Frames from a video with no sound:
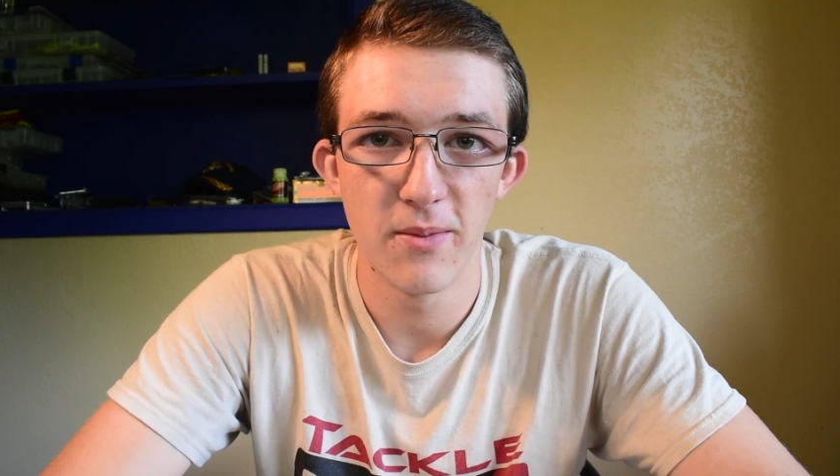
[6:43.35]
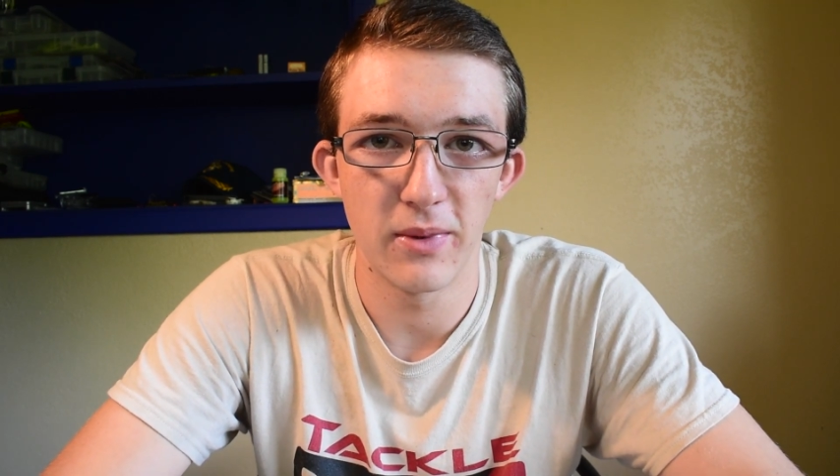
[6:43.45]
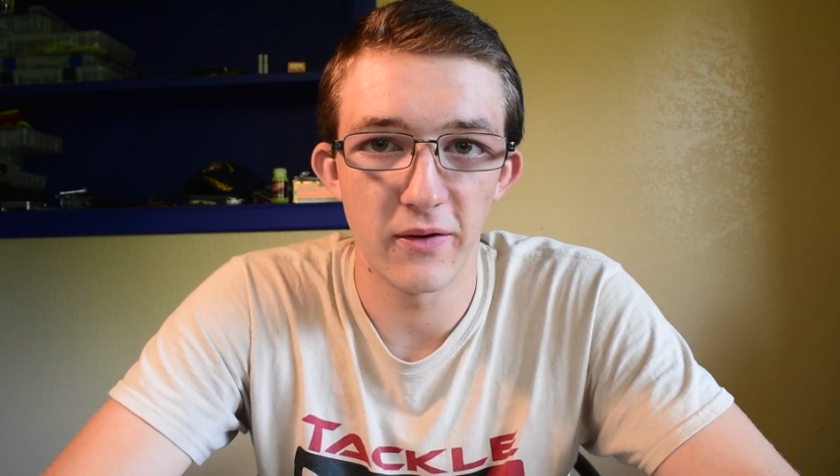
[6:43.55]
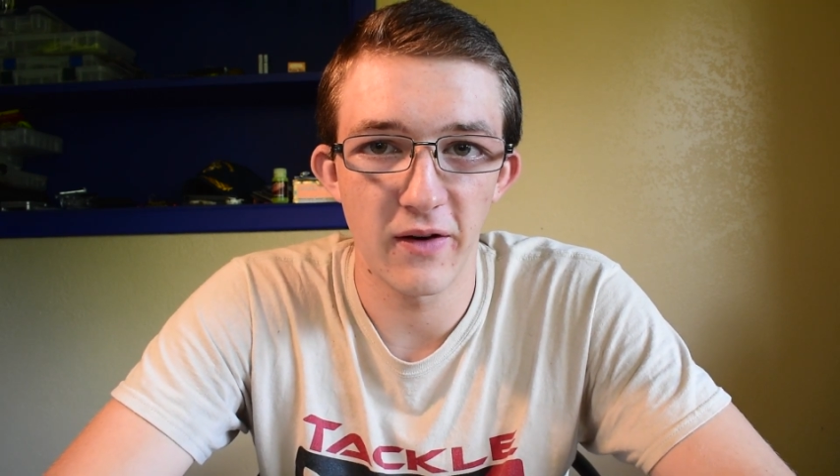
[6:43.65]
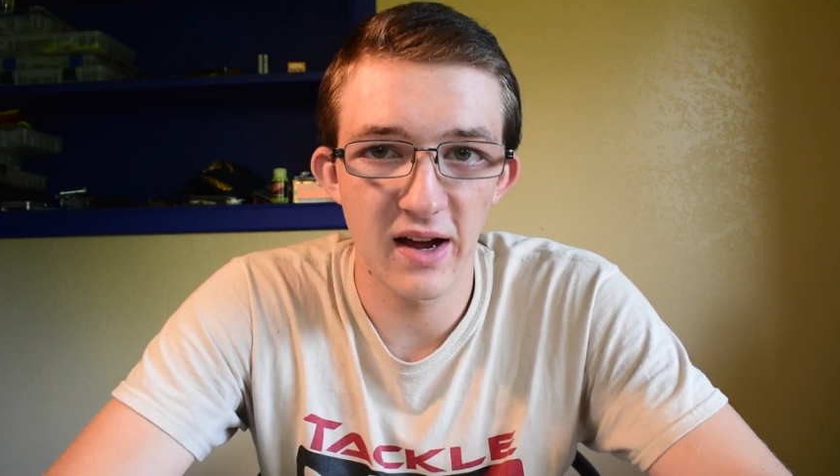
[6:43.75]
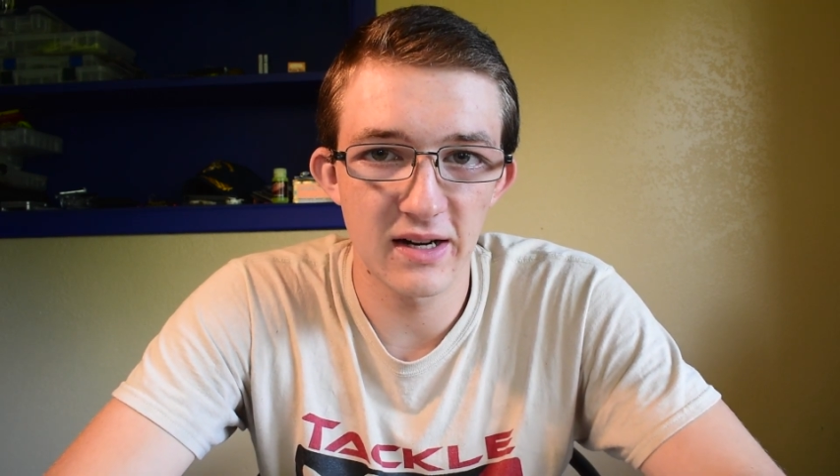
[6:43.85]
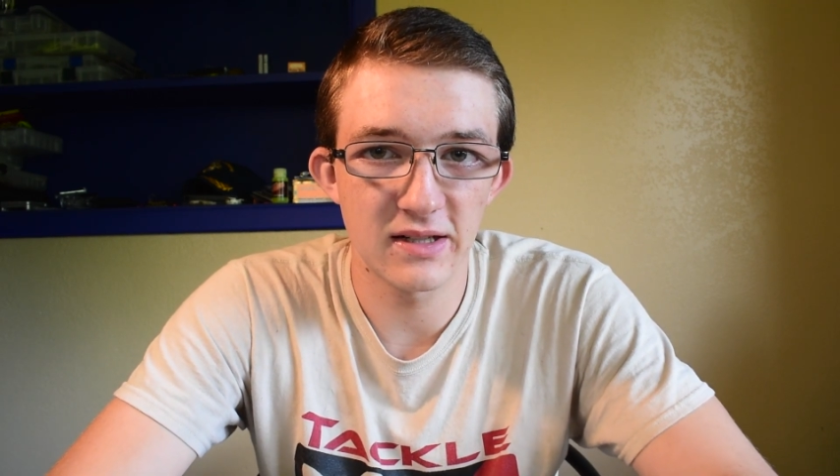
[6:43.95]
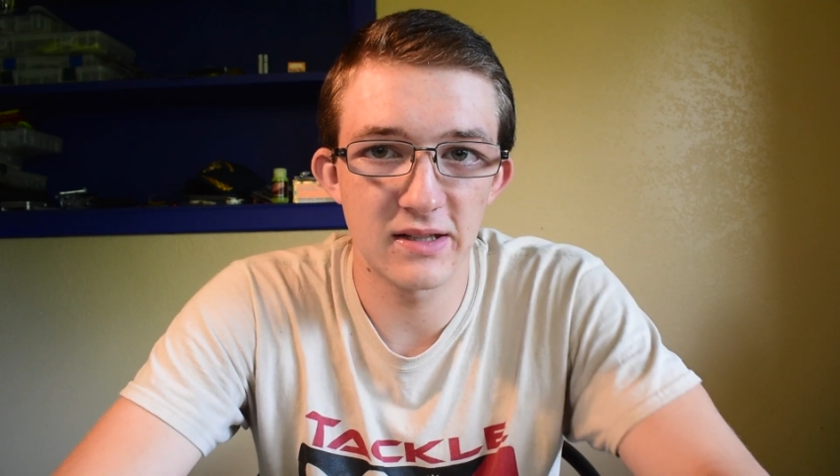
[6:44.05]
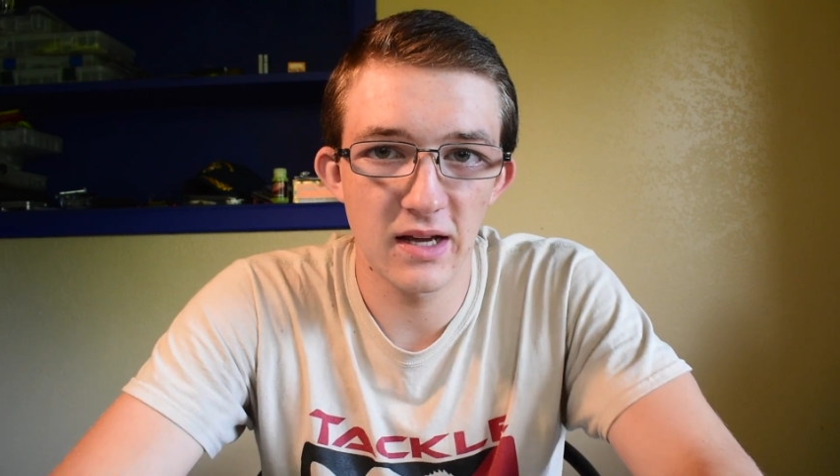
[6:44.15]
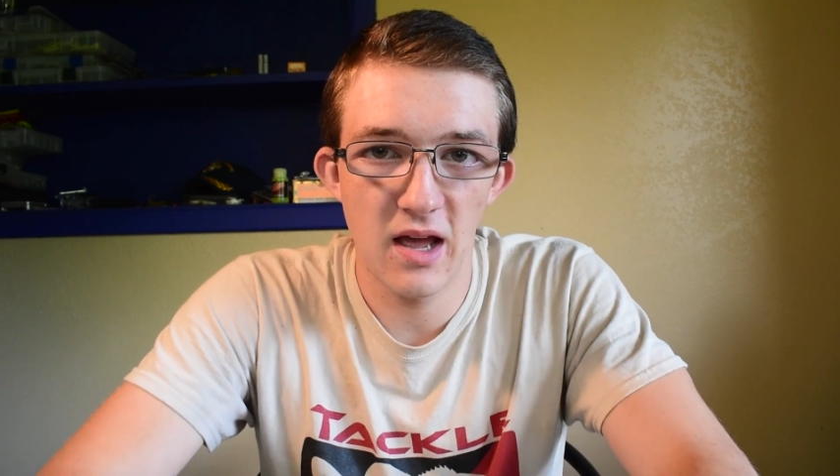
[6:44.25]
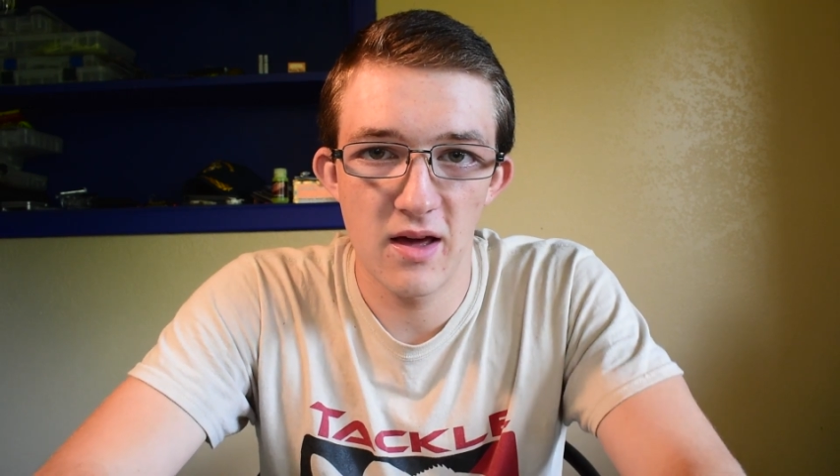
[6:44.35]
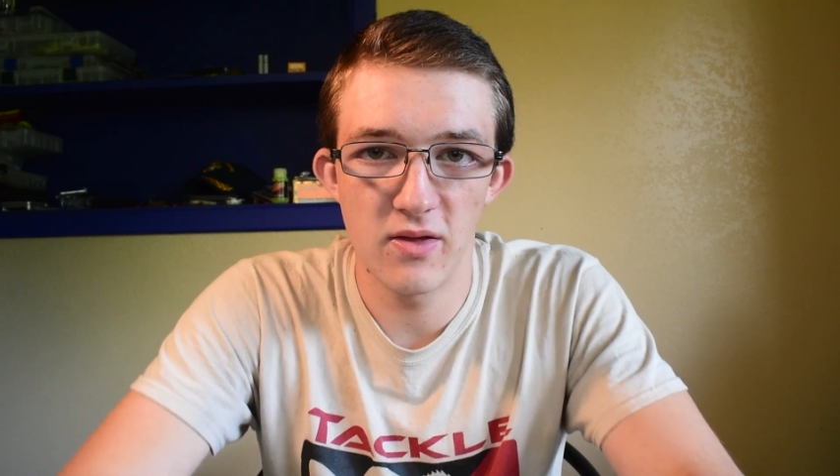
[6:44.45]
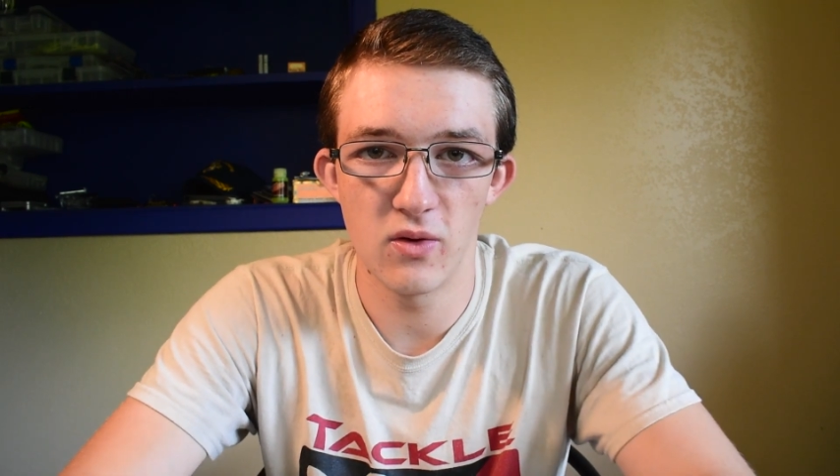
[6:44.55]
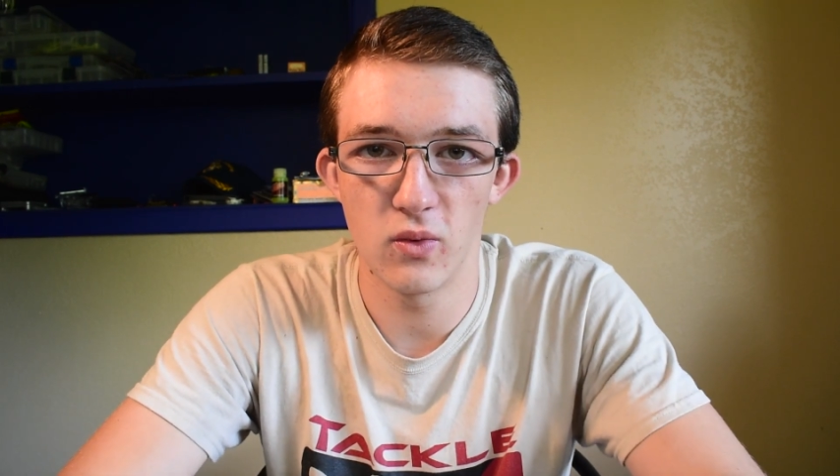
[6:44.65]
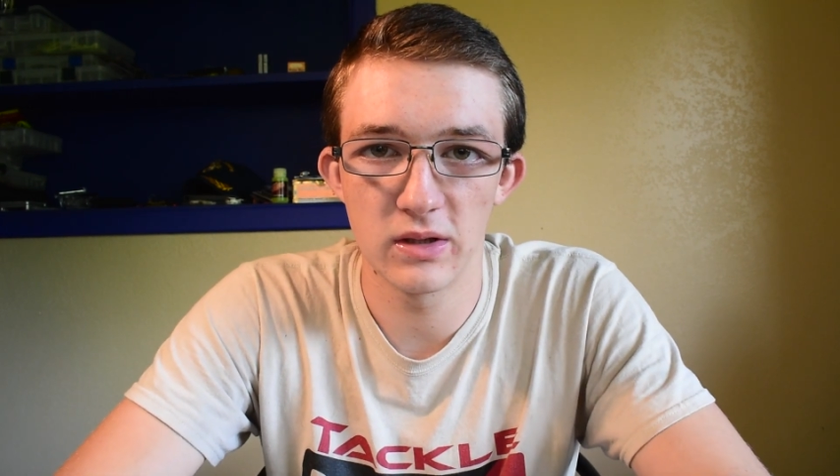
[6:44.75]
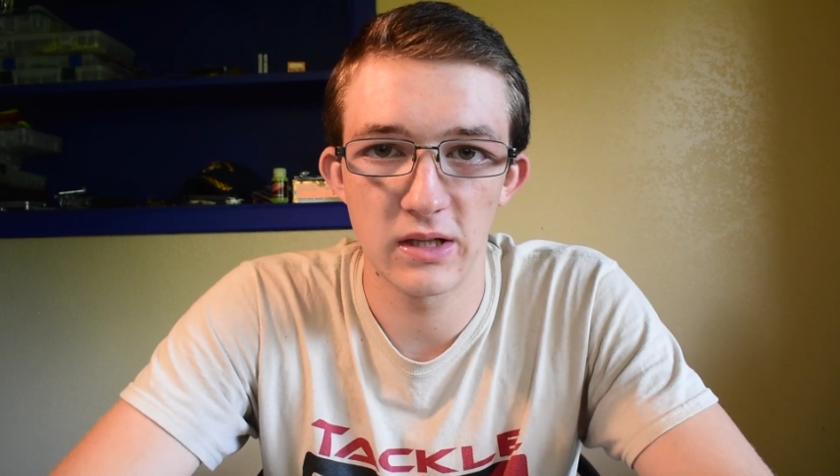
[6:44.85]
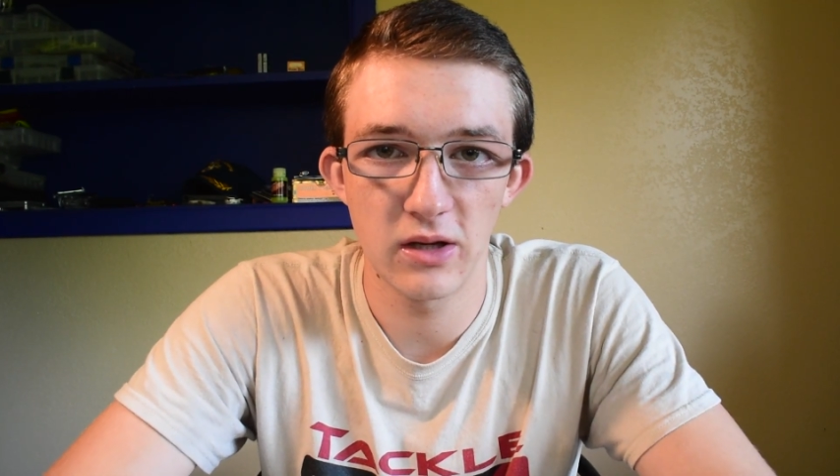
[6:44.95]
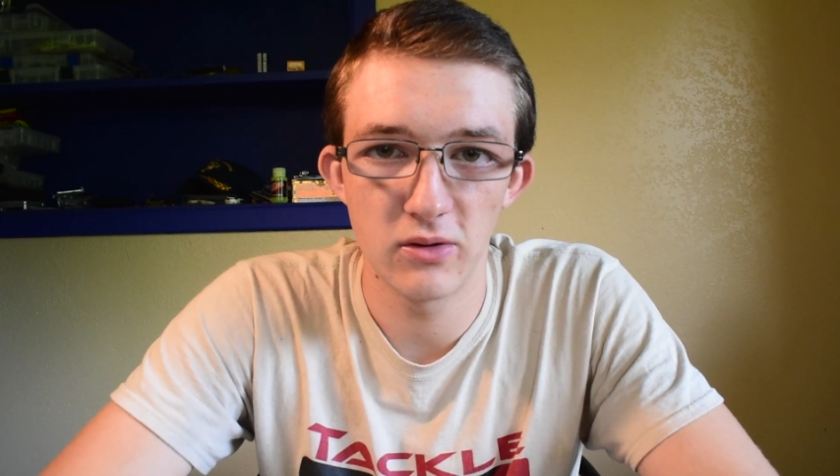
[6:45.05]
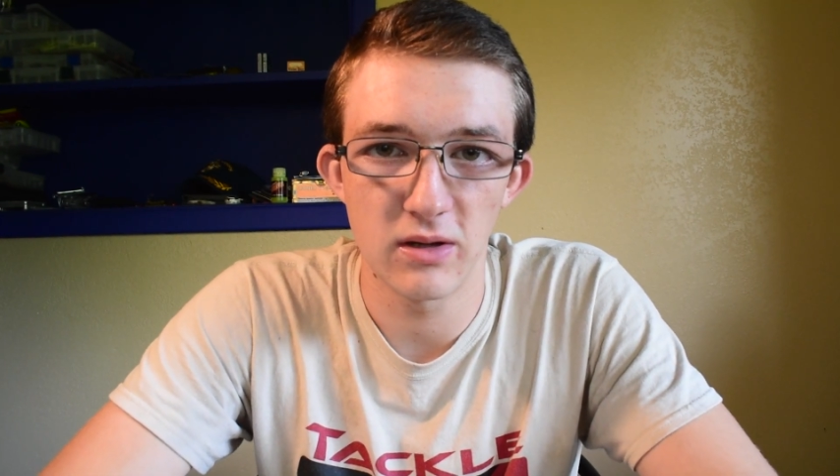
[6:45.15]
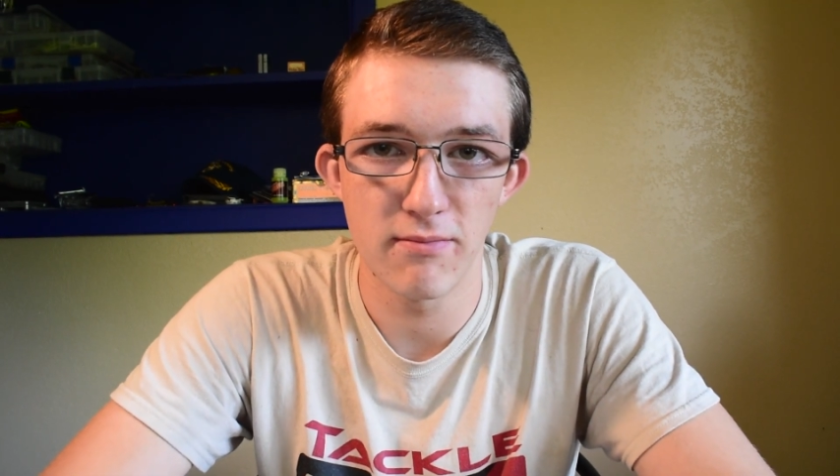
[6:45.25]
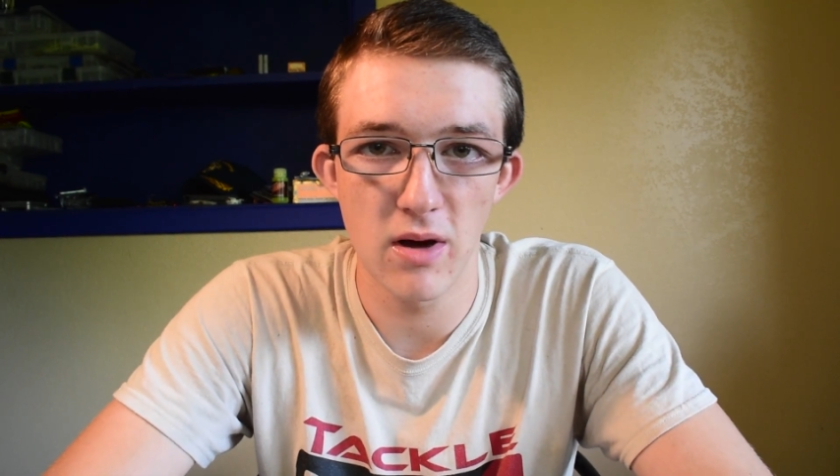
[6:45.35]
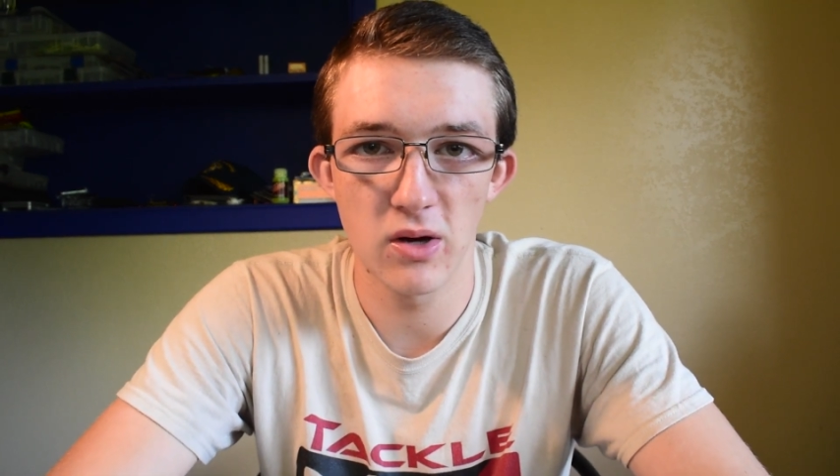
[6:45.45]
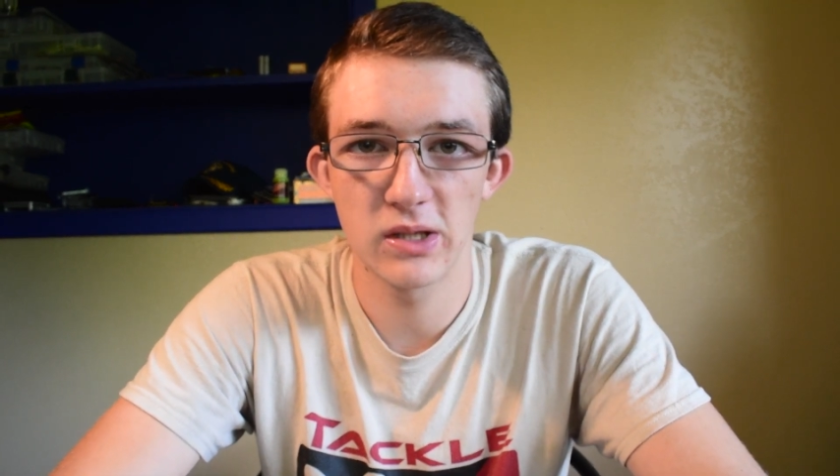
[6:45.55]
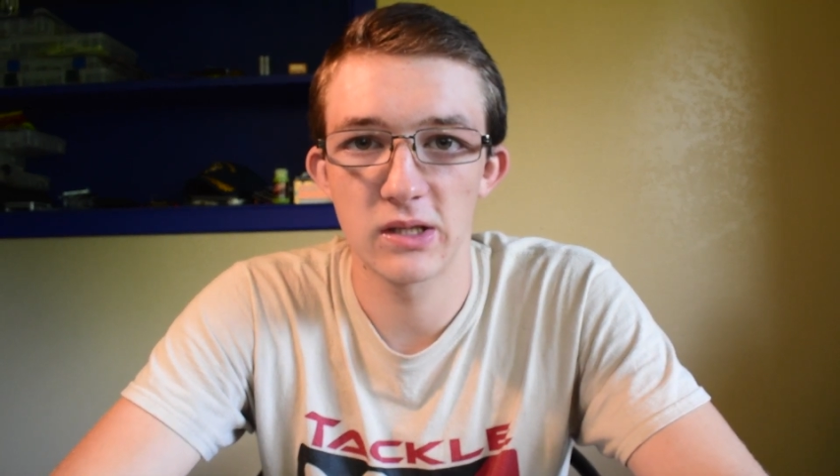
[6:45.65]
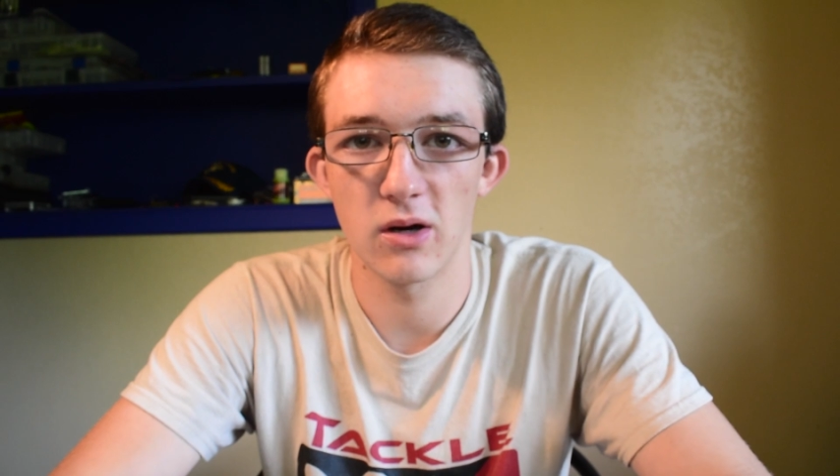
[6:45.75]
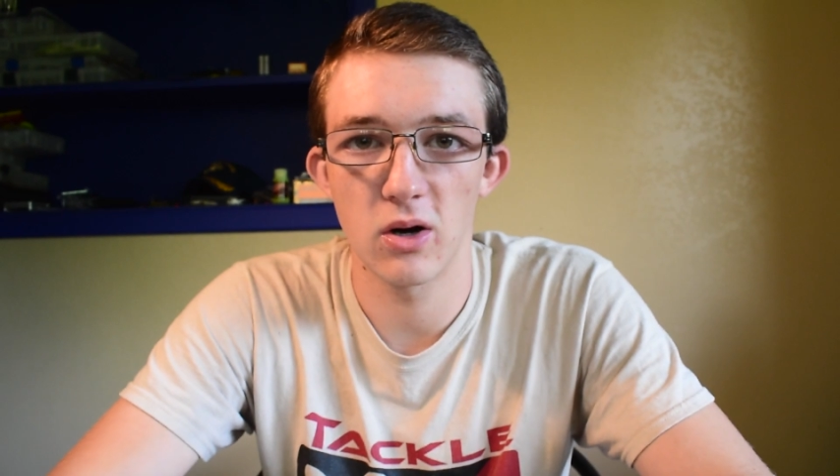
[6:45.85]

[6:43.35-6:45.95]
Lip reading: But if I had to say, the ones I use the most